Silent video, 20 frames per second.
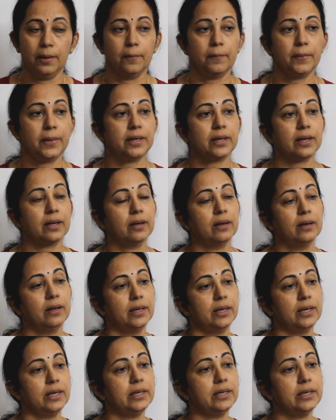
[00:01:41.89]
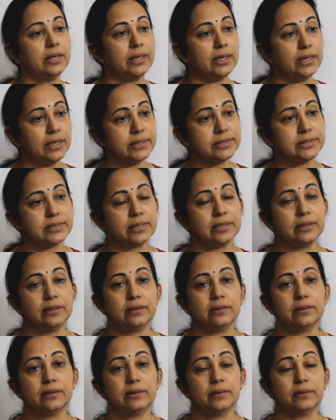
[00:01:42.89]
But in
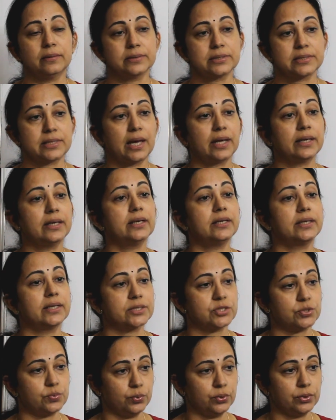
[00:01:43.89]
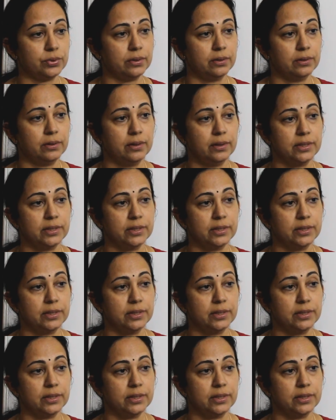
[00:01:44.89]
ENT, the standard textbook,